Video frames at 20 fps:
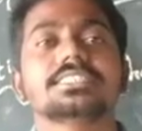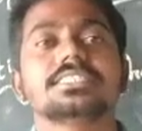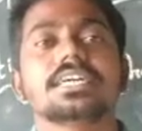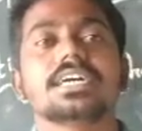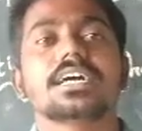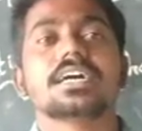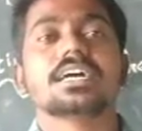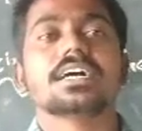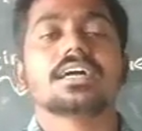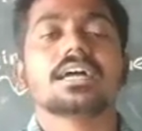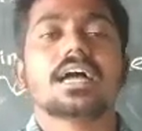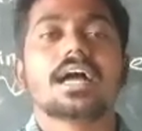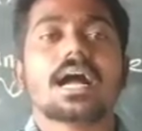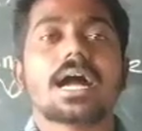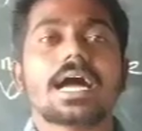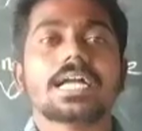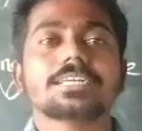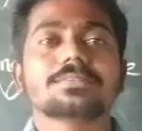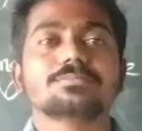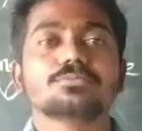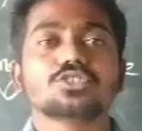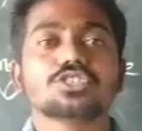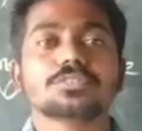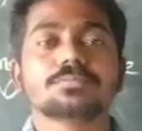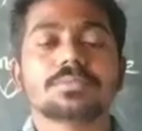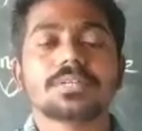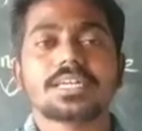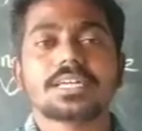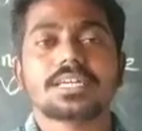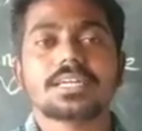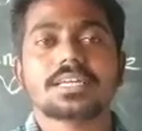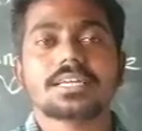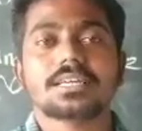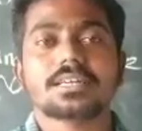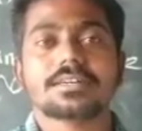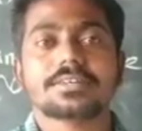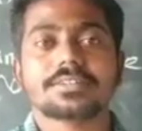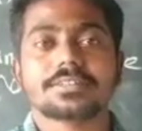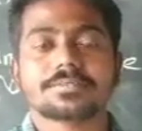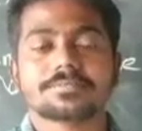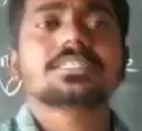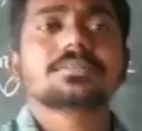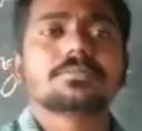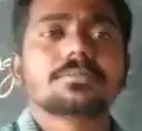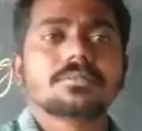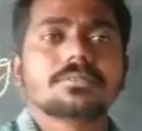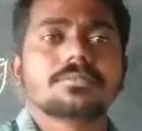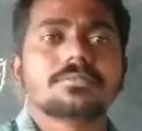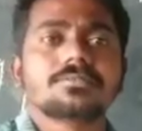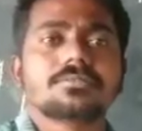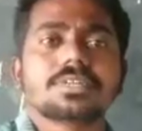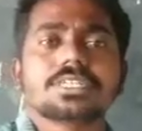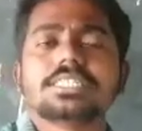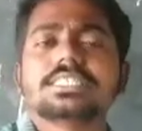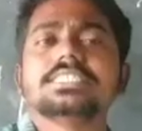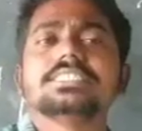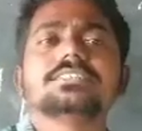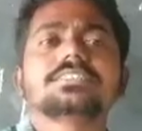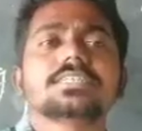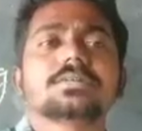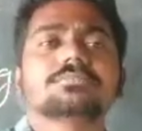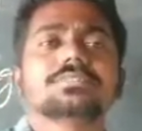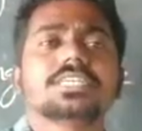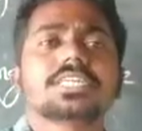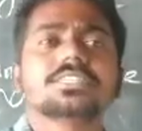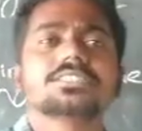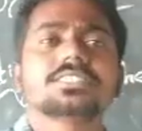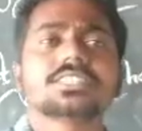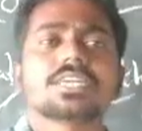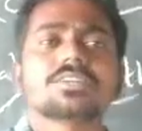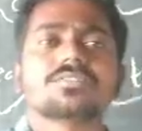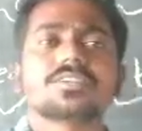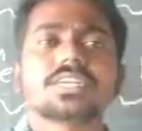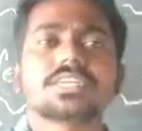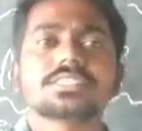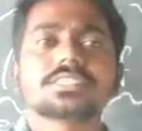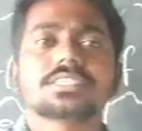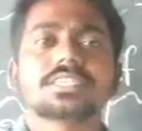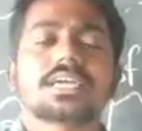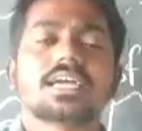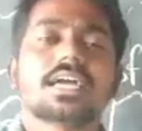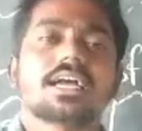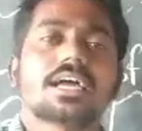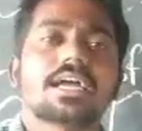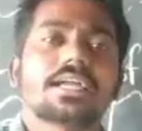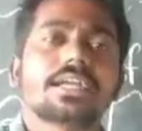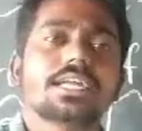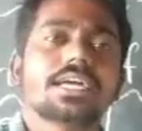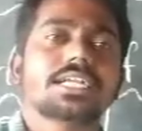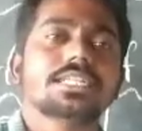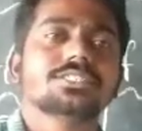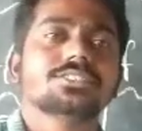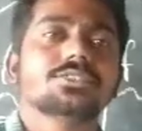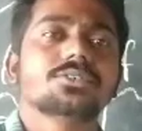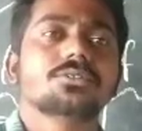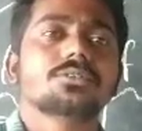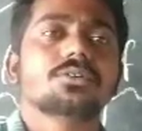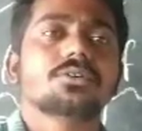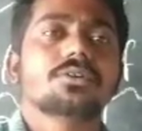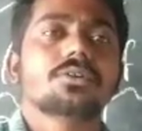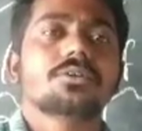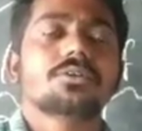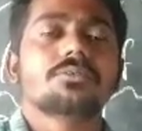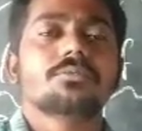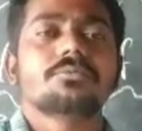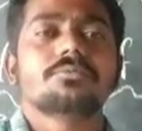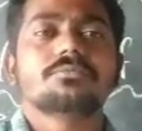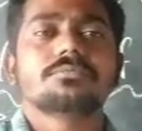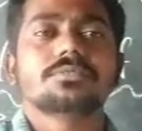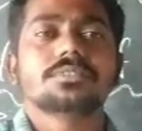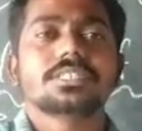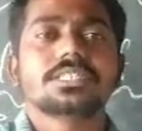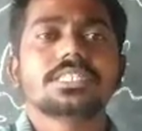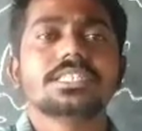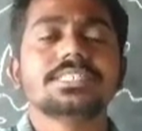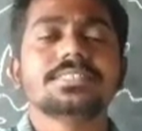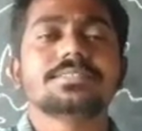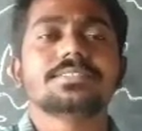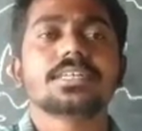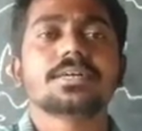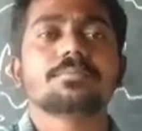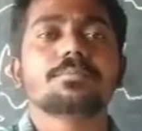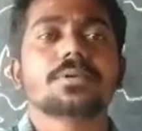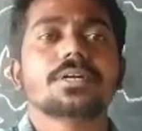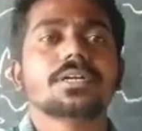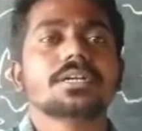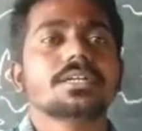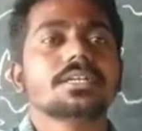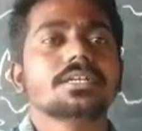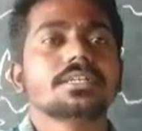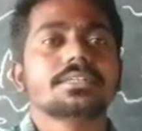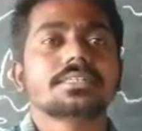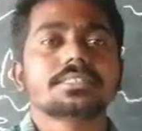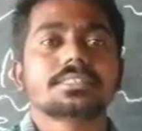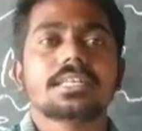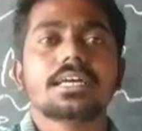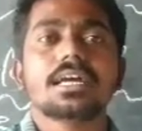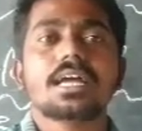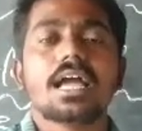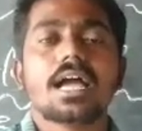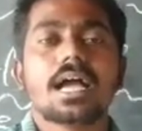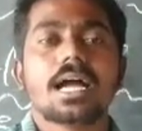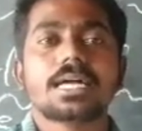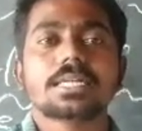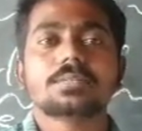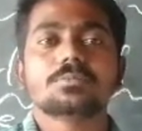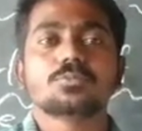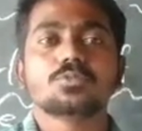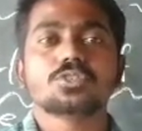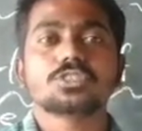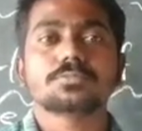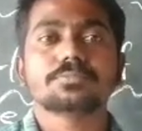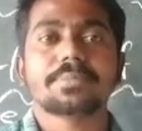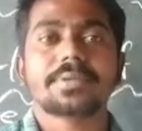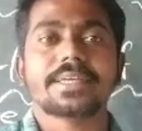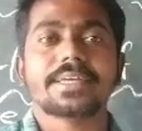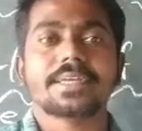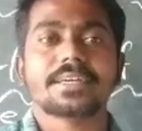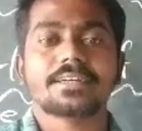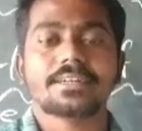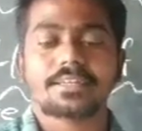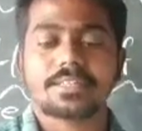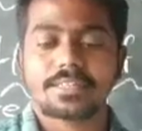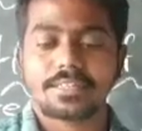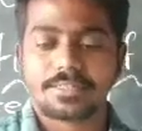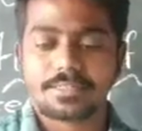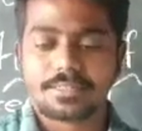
the atmosphere. Still heats up the earth surface and also heats up the atmosphere.